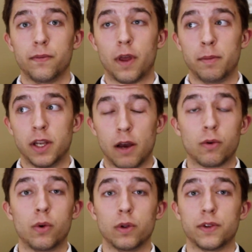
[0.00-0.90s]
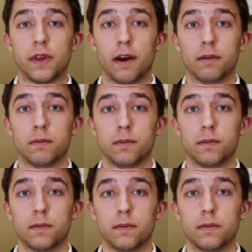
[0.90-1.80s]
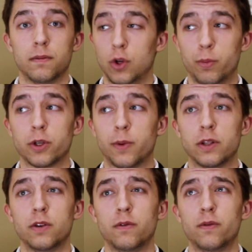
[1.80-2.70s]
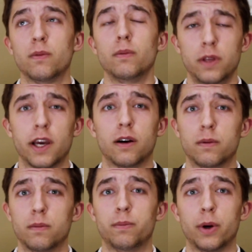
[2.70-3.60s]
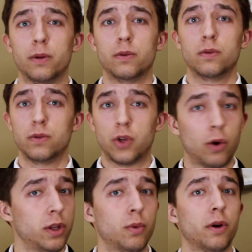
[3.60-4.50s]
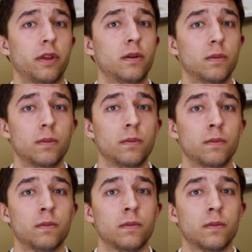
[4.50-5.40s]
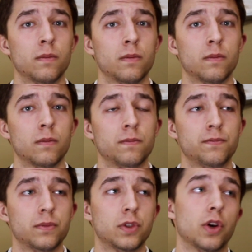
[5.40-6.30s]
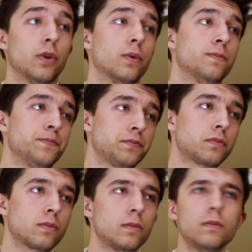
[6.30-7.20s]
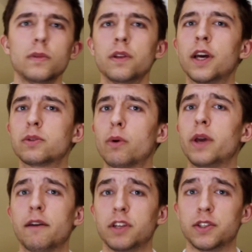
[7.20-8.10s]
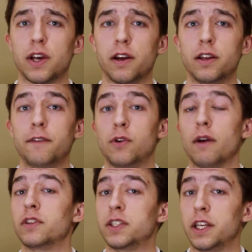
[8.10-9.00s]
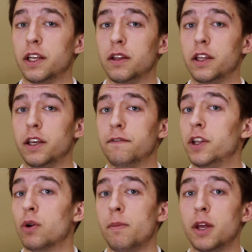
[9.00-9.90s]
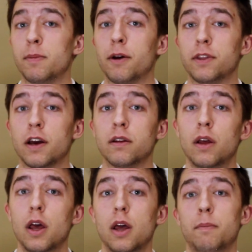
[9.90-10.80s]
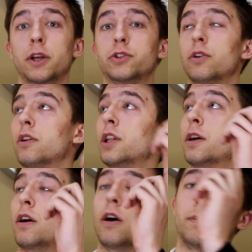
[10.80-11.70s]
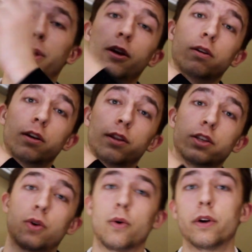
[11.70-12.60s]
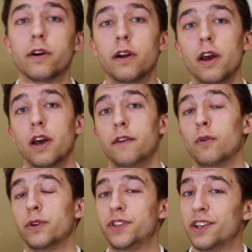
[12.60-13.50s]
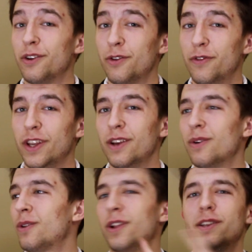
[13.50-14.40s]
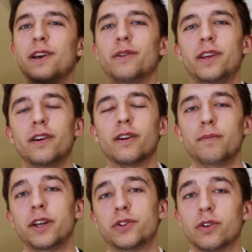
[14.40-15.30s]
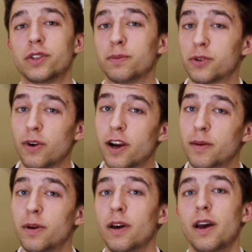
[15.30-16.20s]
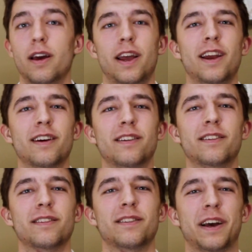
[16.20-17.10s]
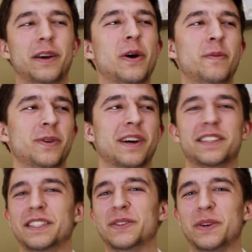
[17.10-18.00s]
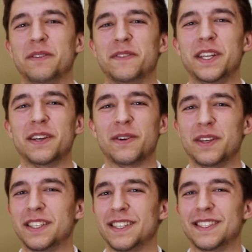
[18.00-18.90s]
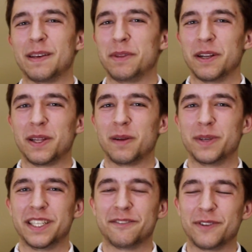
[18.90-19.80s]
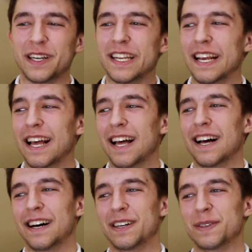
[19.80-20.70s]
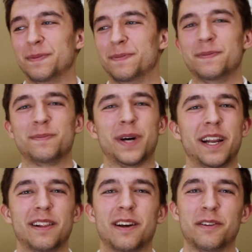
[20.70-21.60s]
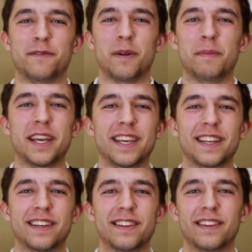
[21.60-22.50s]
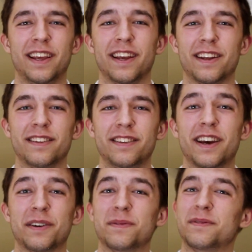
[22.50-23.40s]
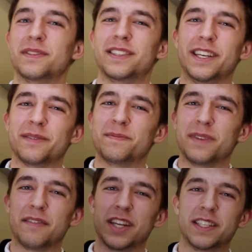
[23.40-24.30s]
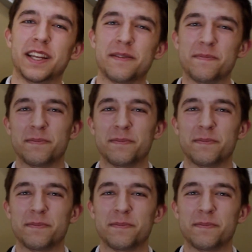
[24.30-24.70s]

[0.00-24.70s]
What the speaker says: I mean, how cool is that? Super expensive? Yeah, but totally worth it. So that's what we have in design. If you haven't seen the video I made about that, make sure to click up here in this corner. If you want to see another video, click down here. Make sure to subscribe. And I hope you guys enjoyed the video. This is something a little bit different, but I had a lot of fun making it. And yeah, see ya. Have a nice day.